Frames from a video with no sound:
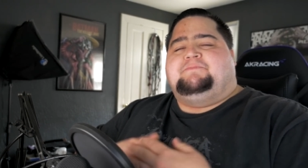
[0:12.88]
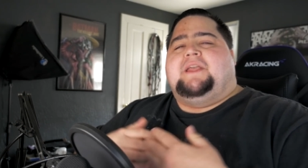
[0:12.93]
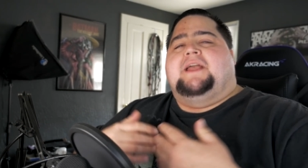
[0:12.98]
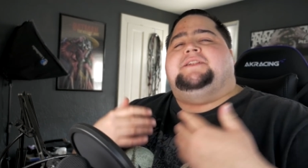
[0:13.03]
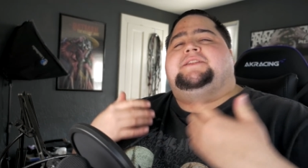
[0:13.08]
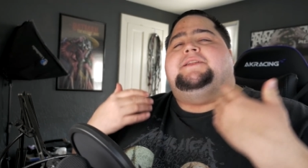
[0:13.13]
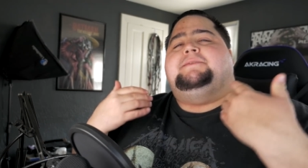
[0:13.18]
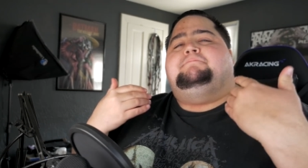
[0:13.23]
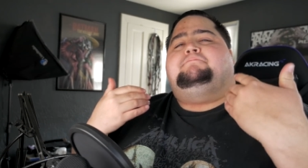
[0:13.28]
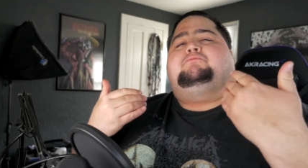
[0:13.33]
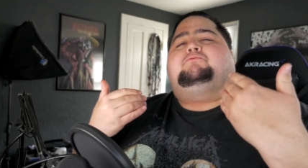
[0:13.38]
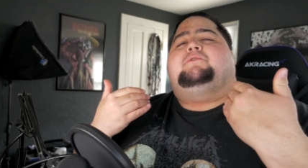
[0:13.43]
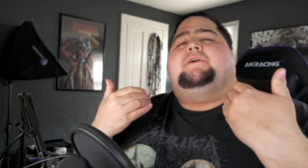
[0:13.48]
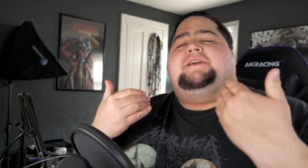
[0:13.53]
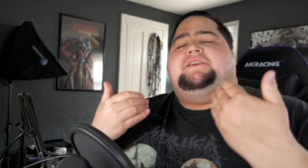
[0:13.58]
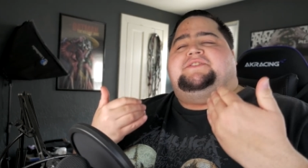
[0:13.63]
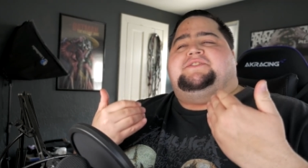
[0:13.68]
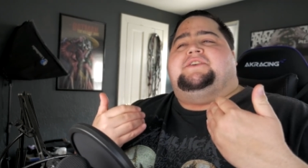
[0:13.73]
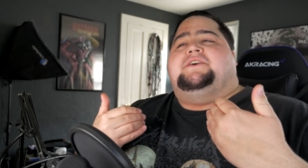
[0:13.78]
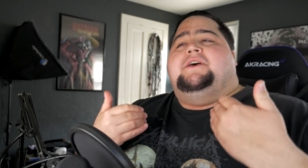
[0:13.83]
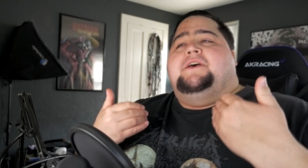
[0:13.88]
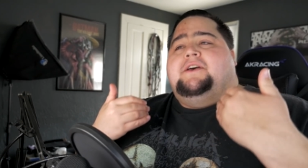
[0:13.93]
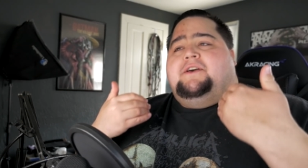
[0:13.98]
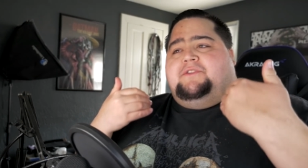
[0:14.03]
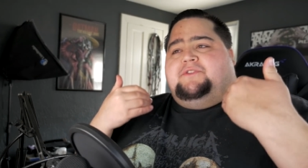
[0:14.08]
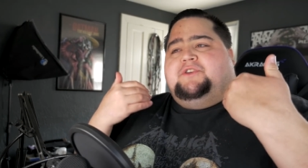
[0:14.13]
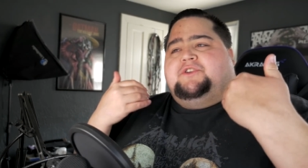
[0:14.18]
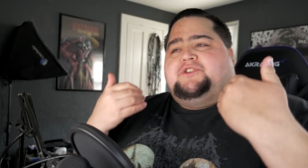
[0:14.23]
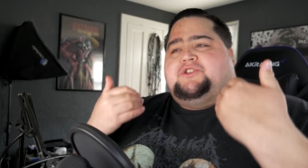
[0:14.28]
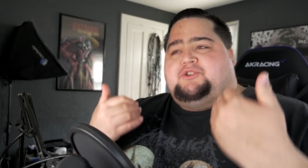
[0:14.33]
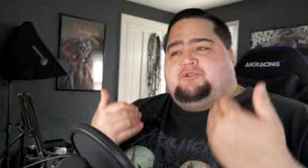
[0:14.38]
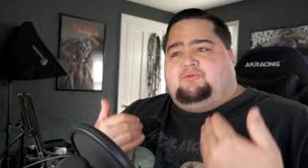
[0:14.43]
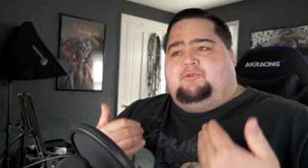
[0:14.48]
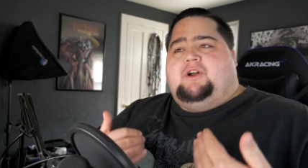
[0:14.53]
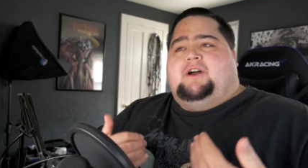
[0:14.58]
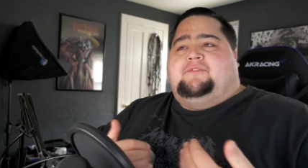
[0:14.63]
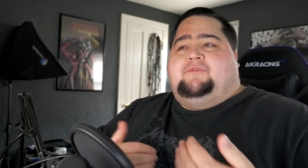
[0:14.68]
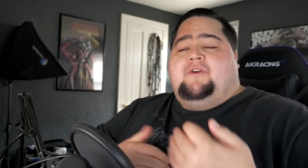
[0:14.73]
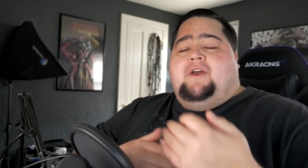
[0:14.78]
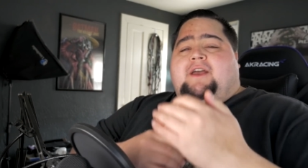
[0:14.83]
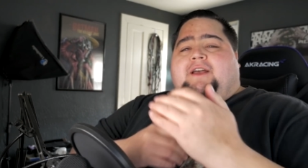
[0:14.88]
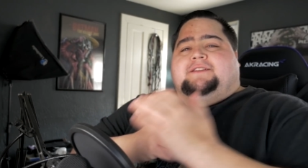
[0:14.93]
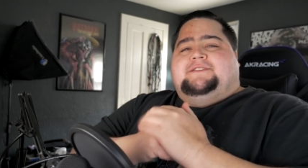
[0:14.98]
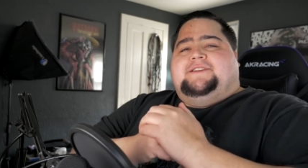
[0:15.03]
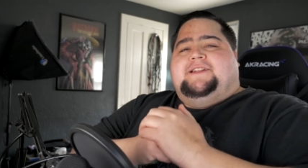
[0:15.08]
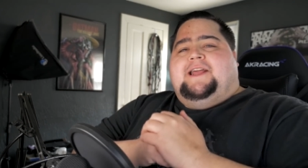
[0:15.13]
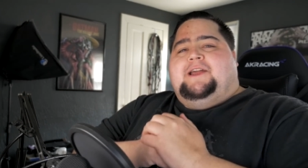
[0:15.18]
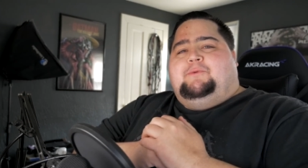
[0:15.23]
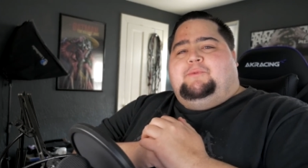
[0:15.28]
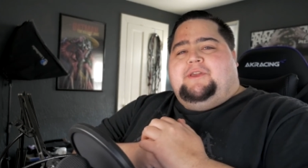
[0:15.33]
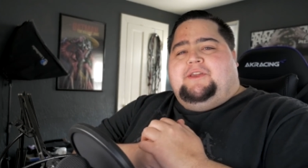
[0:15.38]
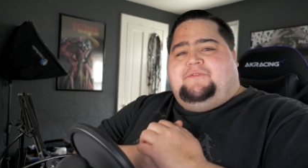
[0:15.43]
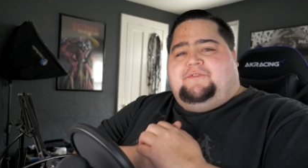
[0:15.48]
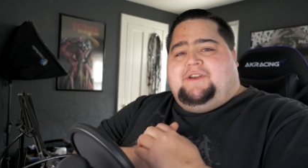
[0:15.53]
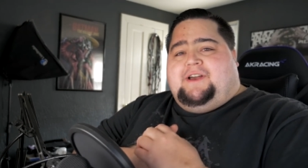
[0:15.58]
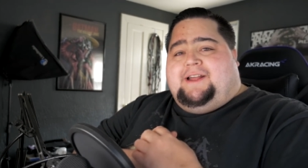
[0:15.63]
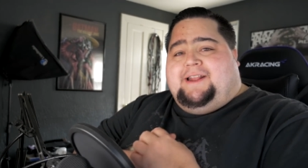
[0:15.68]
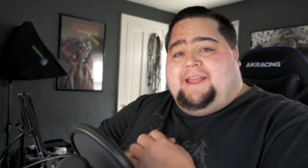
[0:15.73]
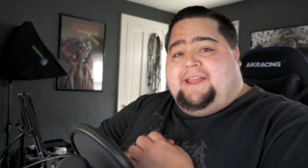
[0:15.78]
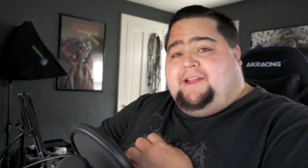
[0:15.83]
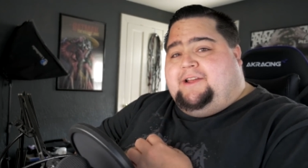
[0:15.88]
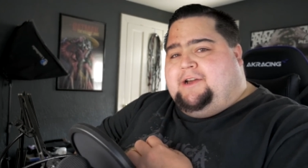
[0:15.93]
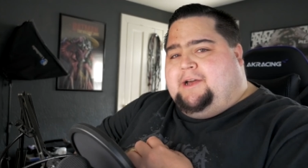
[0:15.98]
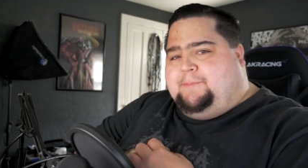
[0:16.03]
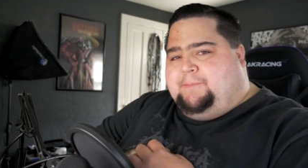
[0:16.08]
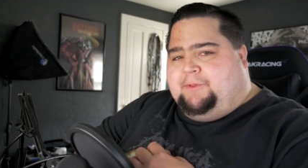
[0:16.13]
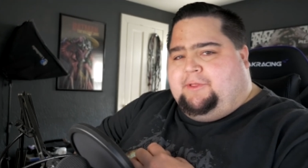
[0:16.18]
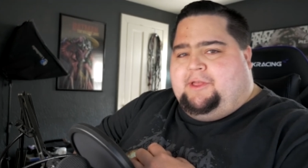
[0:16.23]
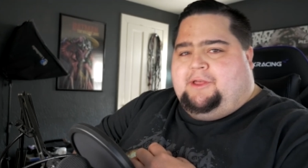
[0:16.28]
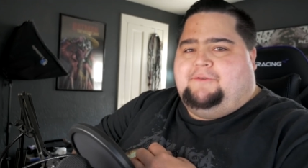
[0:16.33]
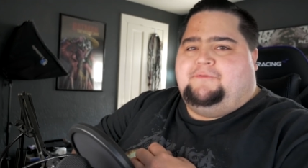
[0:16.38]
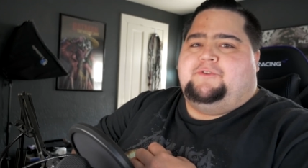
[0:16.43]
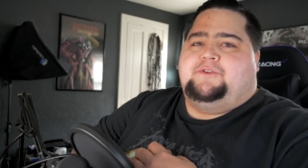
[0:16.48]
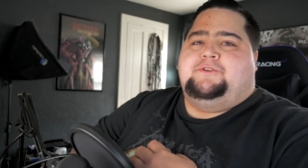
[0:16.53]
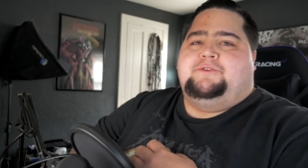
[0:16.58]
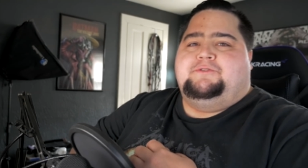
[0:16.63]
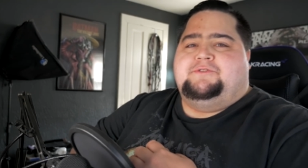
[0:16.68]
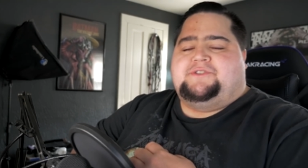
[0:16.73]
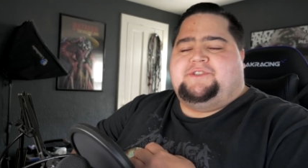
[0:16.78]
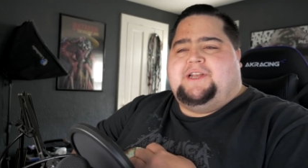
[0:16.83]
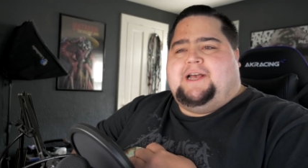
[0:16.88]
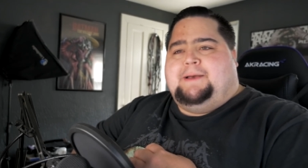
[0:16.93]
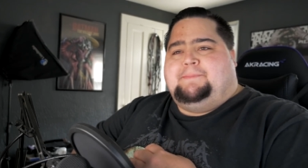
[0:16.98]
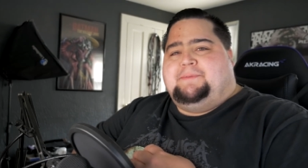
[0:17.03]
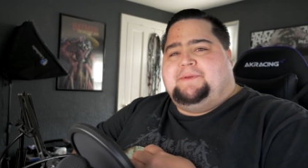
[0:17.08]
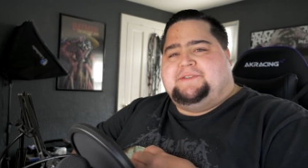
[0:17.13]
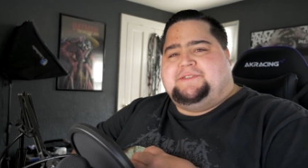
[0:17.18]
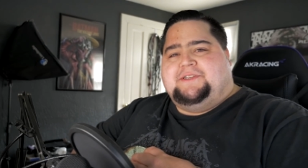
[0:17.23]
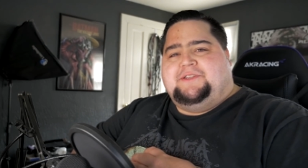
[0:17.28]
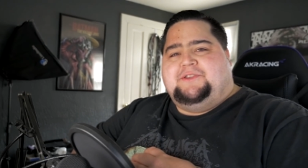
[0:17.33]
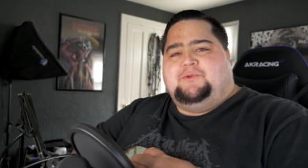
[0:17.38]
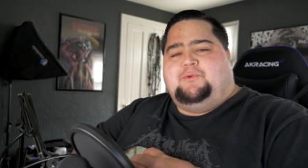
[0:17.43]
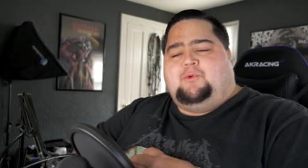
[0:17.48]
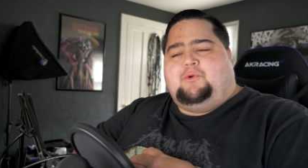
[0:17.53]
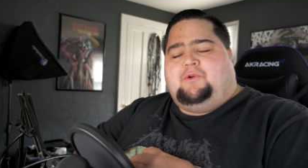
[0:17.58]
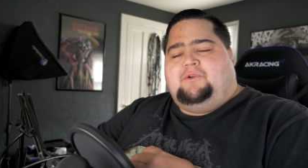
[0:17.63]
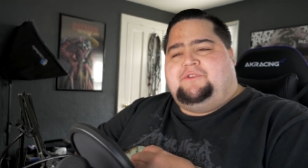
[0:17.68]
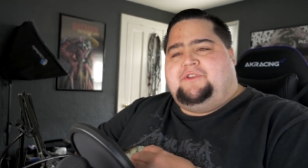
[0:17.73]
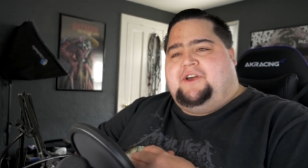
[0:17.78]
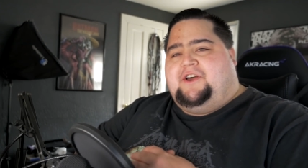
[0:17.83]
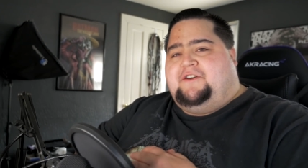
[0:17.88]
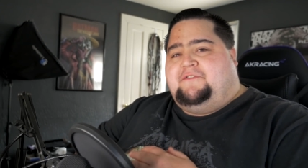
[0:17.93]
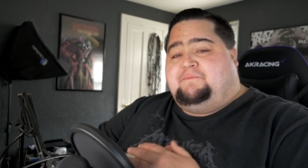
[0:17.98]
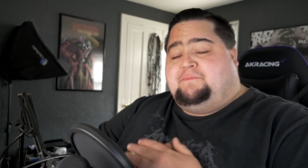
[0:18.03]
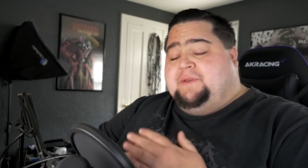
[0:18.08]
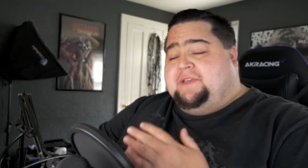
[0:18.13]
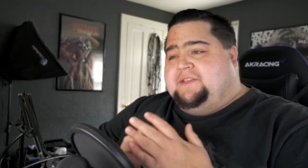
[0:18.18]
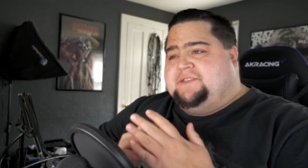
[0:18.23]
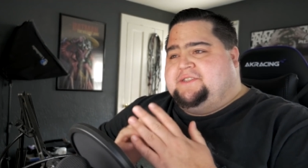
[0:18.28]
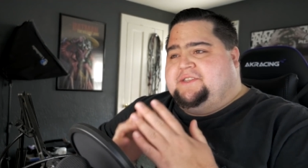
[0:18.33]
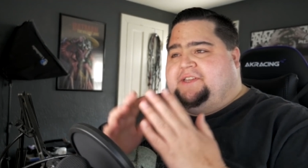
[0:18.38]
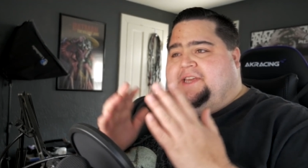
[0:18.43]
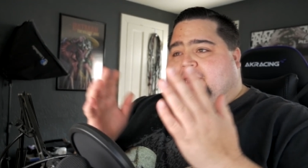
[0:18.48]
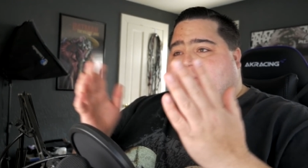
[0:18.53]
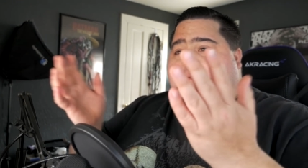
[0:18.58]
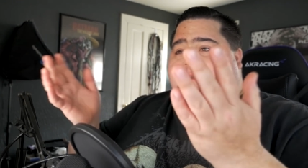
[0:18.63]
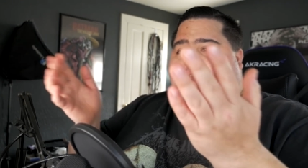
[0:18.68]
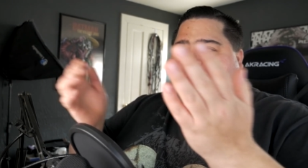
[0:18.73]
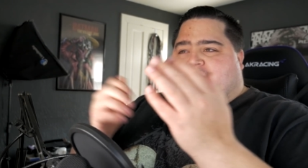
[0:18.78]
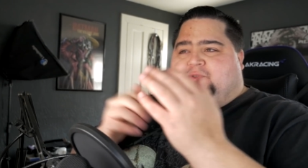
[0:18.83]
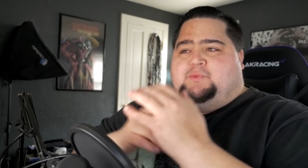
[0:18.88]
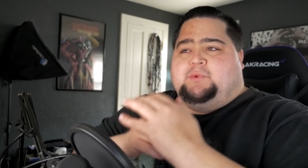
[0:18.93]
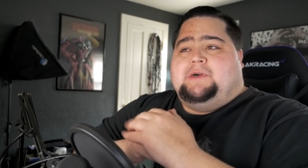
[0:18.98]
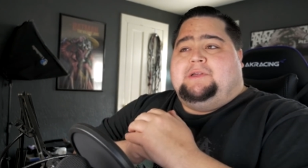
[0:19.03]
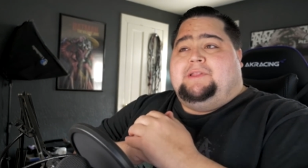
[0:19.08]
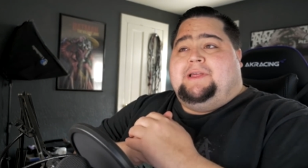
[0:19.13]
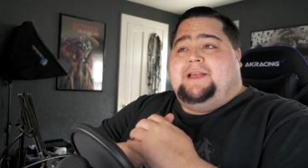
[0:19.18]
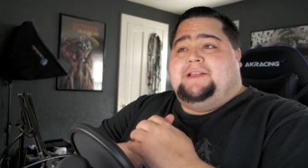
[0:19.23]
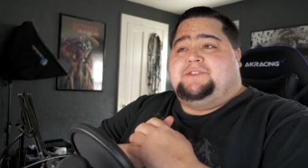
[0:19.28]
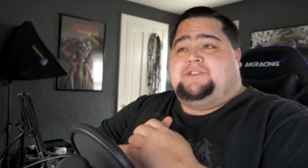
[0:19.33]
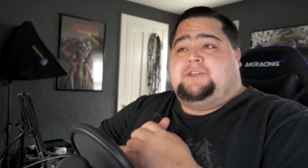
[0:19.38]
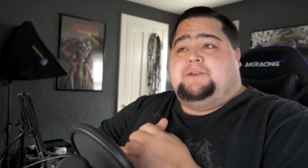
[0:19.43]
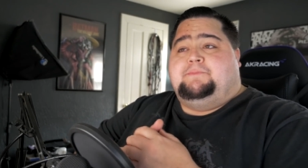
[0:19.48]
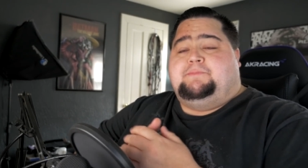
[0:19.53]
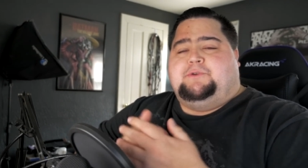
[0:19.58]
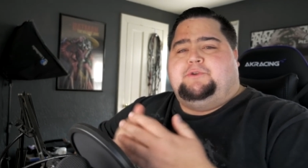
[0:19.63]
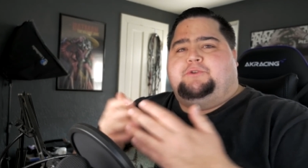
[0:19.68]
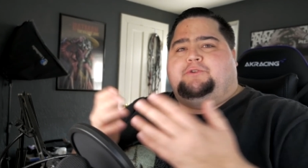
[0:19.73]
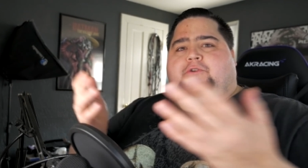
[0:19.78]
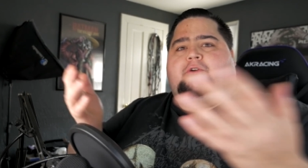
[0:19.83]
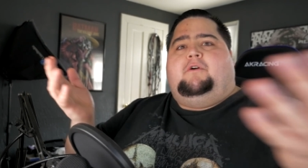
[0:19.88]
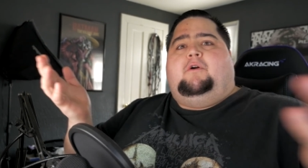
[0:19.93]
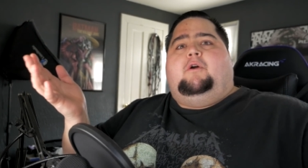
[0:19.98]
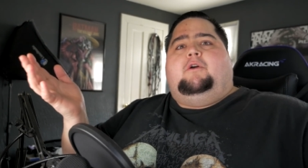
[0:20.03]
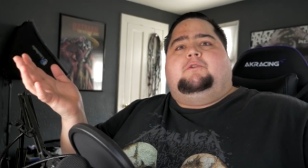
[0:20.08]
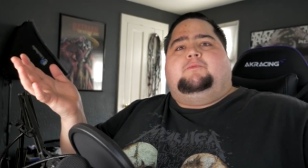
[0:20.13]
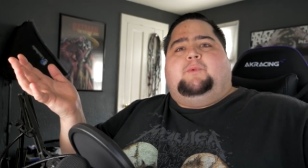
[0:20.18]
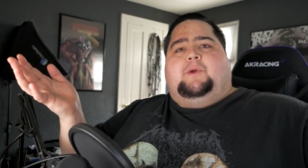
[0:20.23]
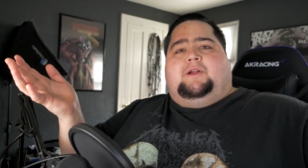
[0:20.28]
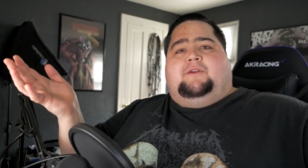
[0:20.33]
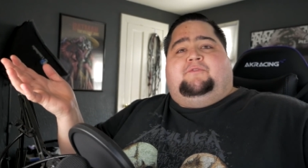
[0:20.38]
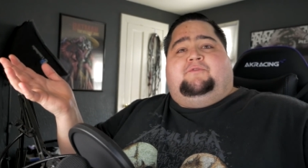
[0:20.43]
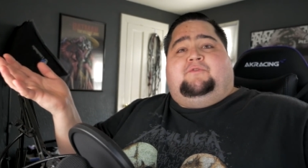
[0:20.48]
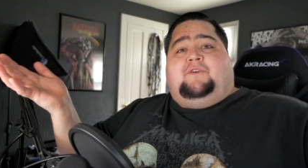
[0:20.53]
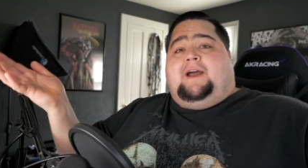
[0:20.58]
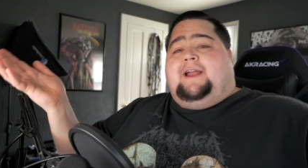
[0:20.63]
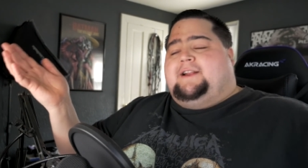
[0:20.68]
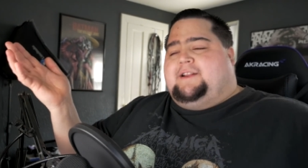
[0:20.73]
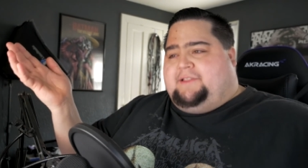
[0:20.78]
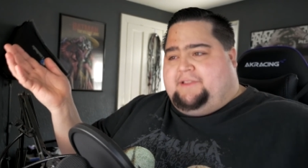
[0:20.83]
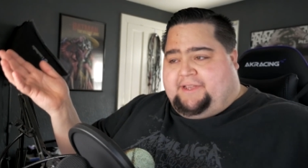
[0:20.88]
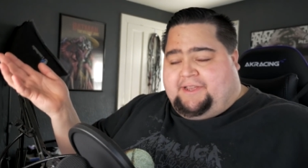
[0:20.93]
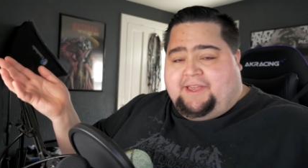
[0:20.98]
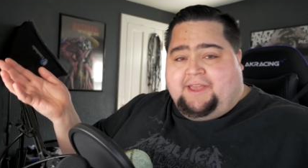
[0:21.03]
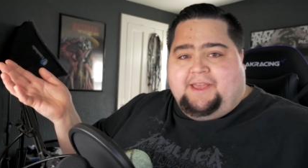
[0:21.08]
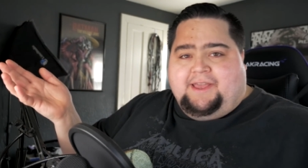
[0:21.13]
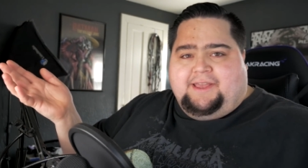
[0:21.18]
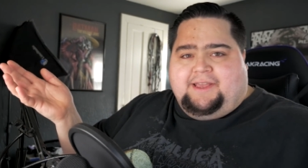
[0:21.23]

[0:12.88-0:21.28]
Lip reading: and embrace the scruff. Today we have got a couple of news topics in the world of PC gaming as well as computer hardware, finally.